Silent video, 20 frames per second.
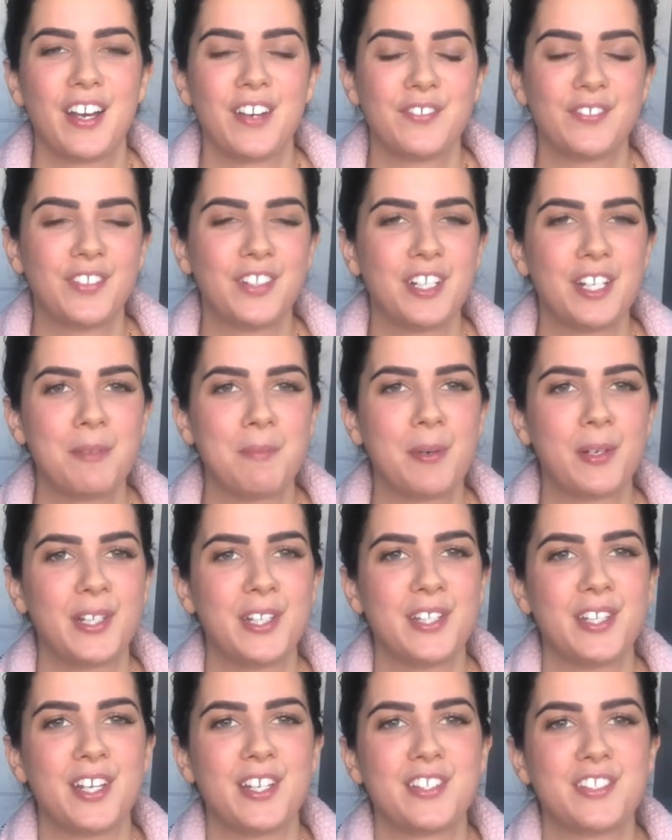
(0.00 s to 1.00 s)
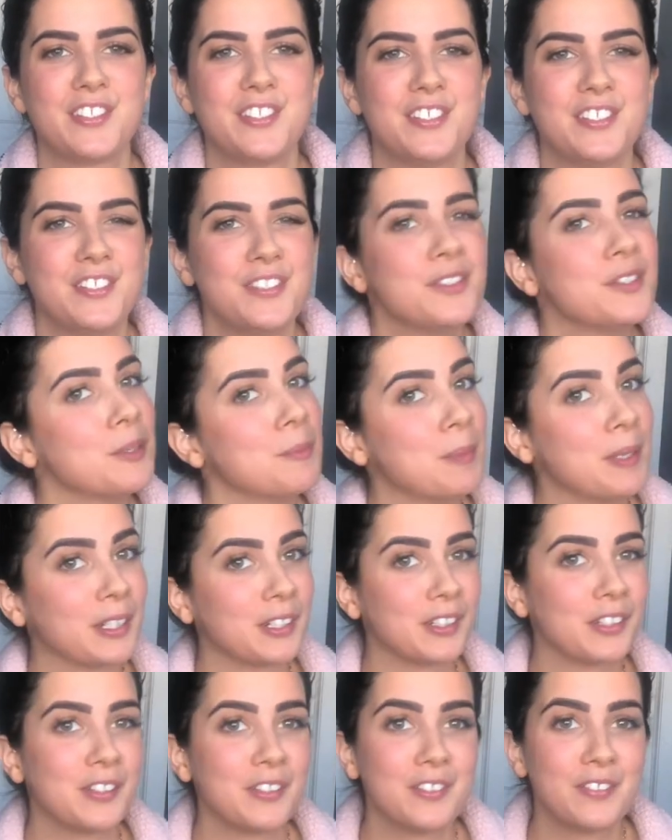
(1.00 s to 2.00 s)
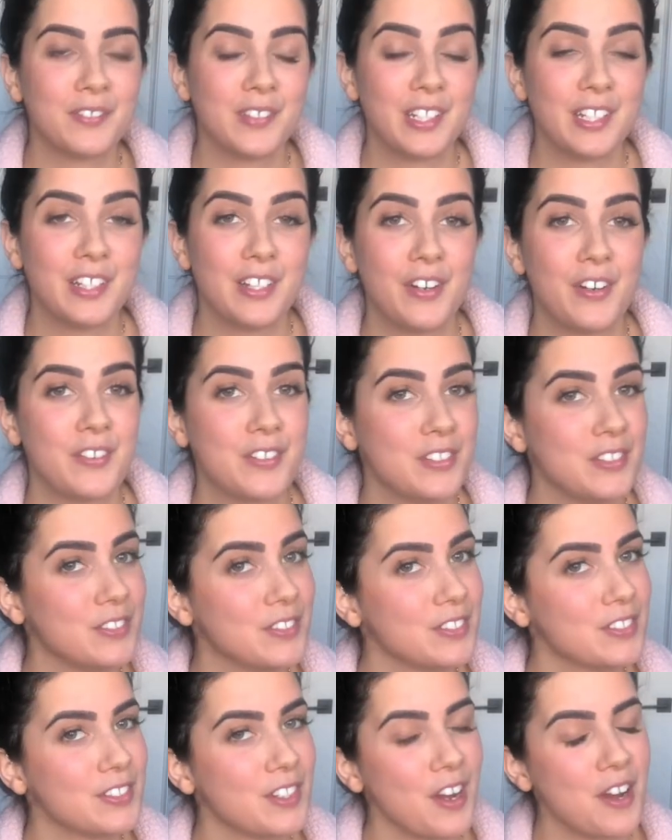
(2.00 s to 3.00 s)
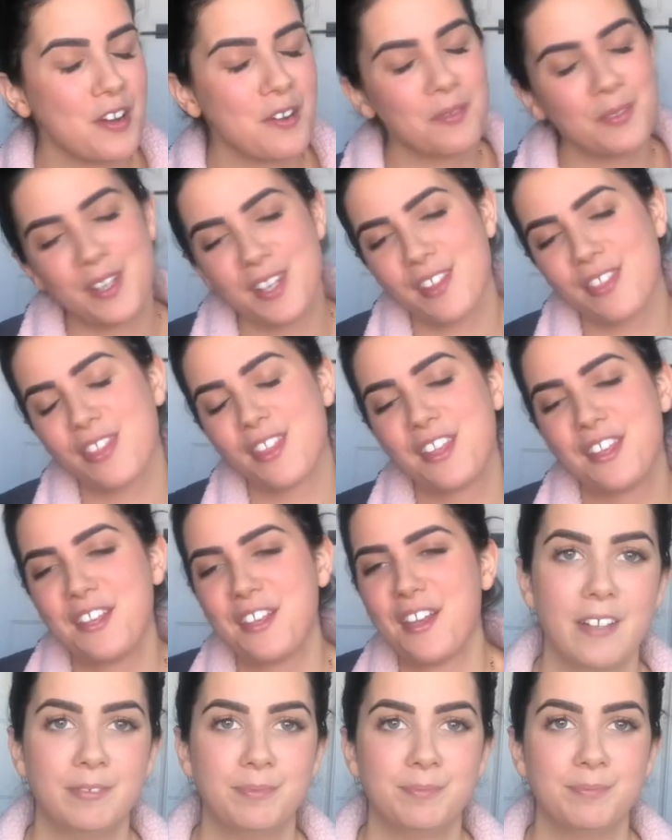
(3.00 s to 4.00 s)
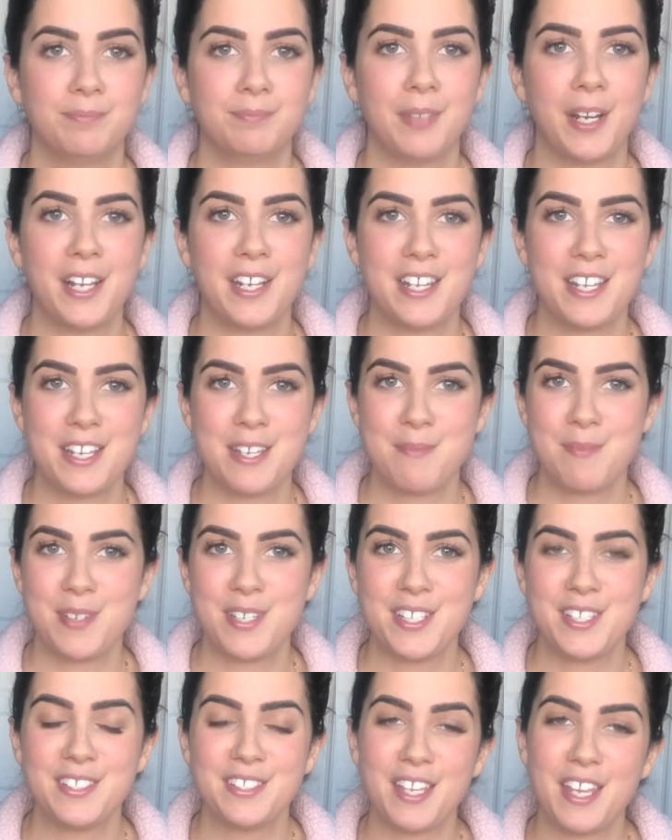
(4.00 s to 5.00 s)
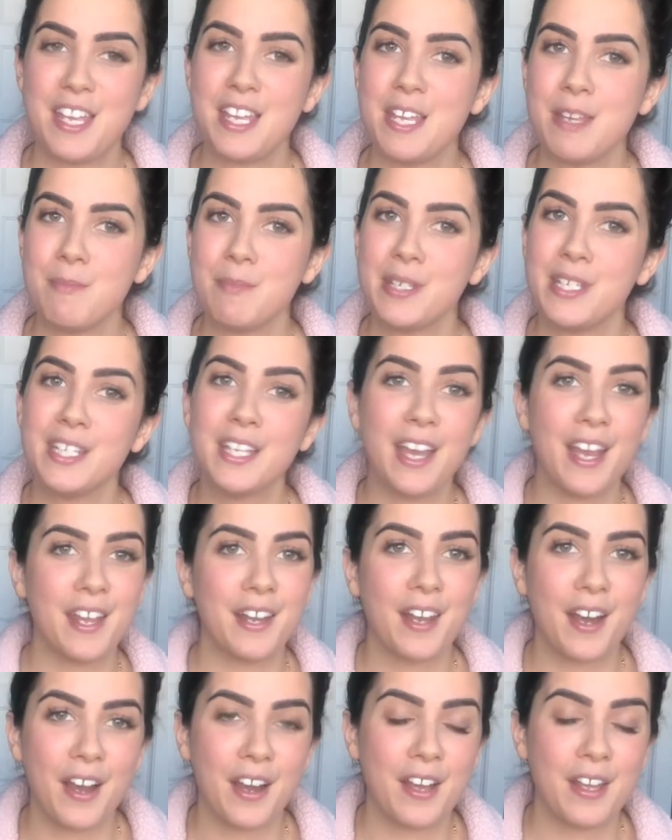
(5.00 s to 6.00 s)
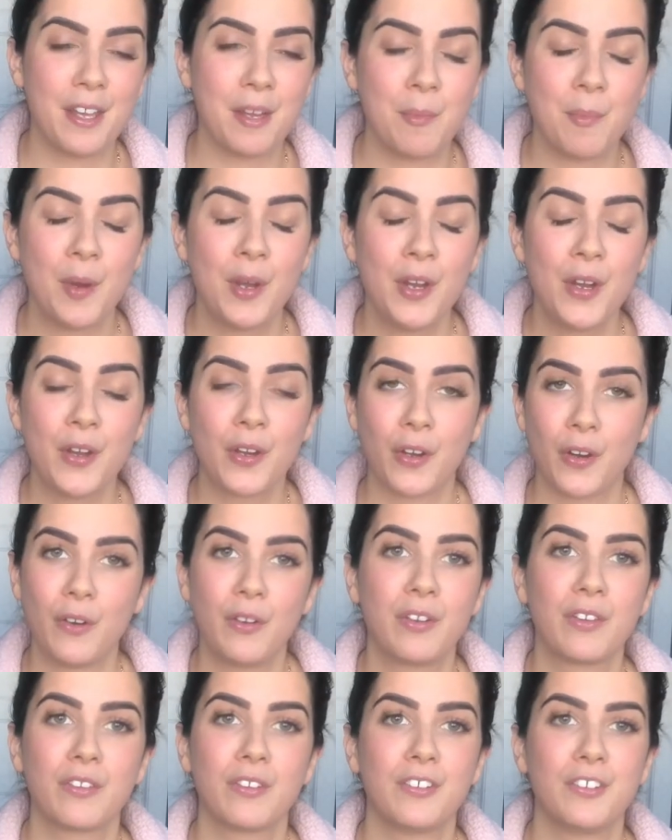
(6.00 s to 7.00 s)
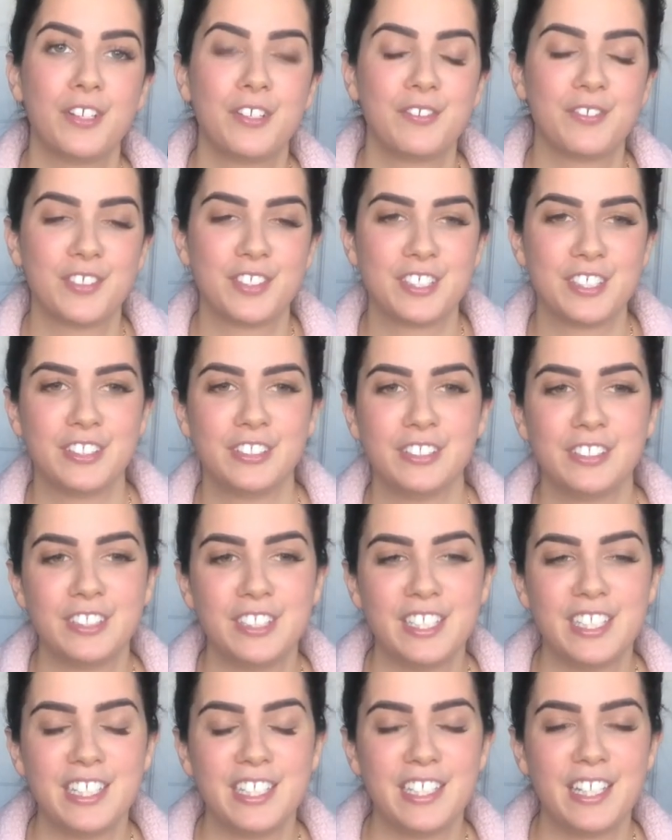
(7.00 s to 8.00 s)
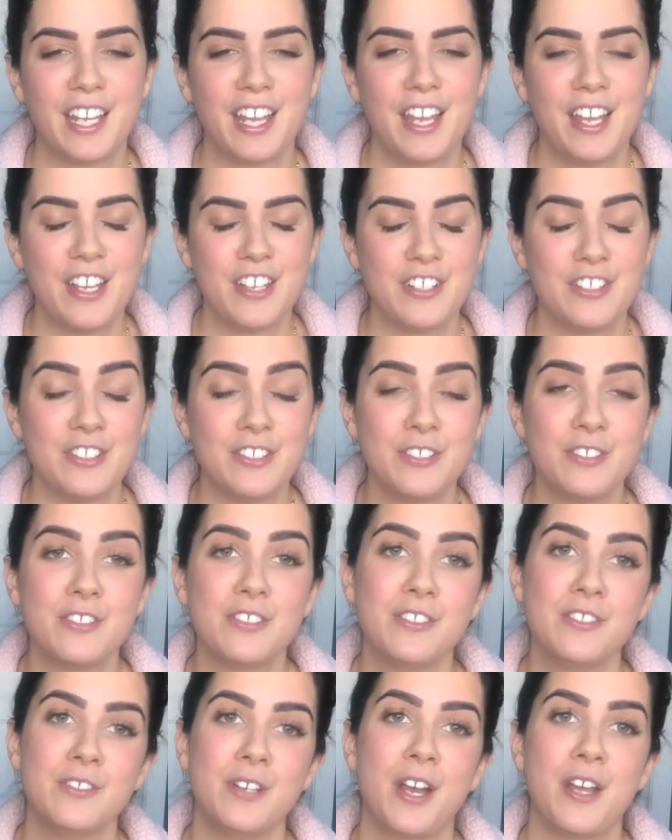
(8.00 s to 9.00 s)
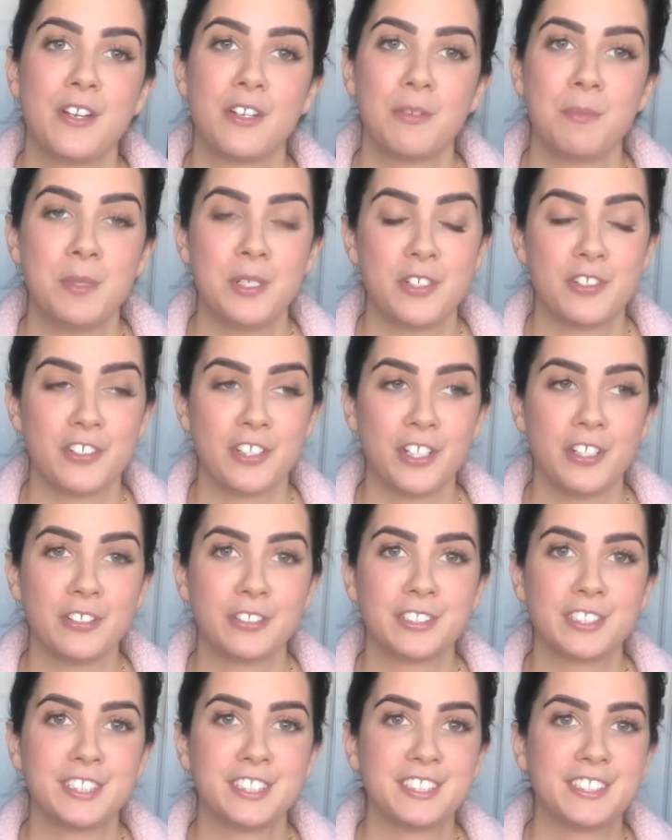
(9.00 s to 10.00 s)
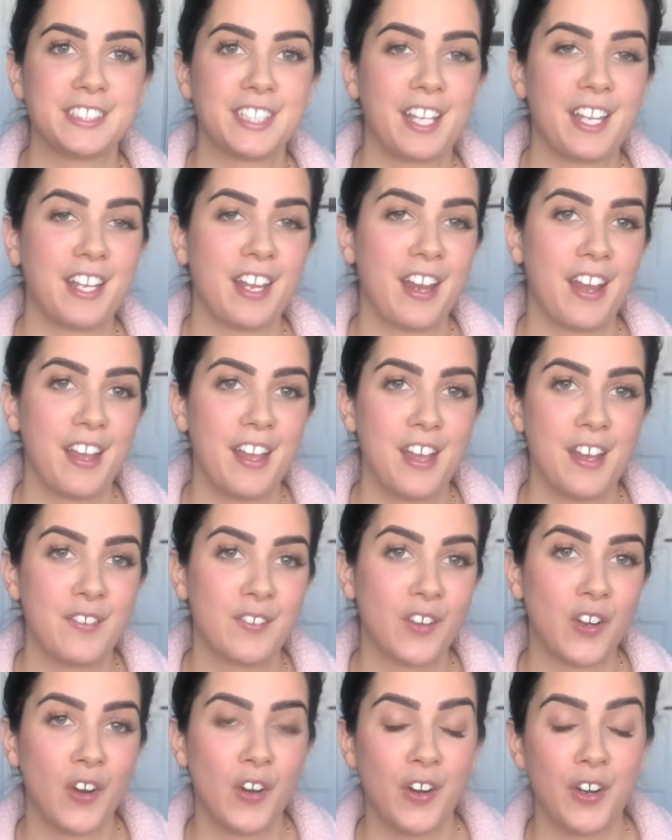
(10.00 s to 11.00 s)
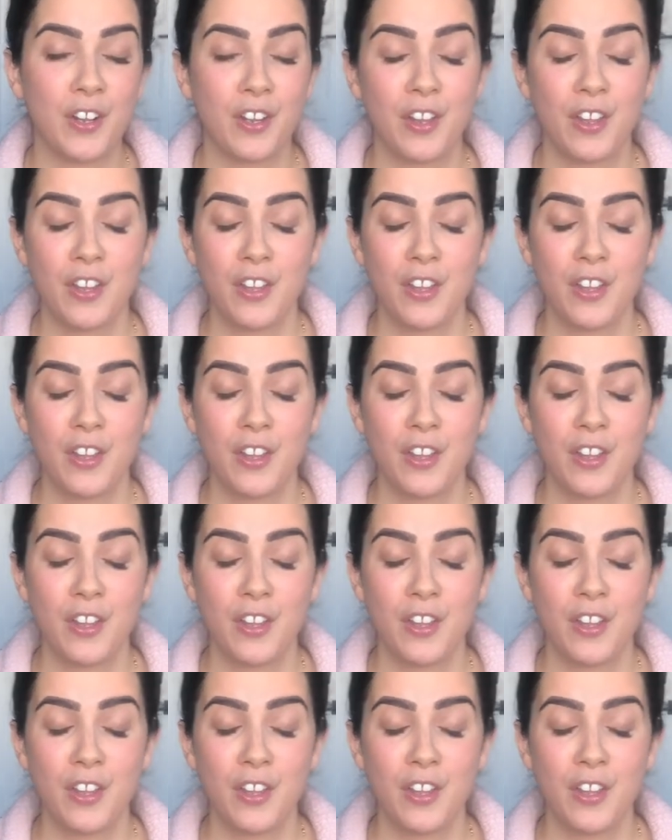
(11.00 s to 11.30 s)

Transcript: for anybody that's new, you picked a good video to start with. My name is Amy and I am going through infertility due to endometriosis, and I have gone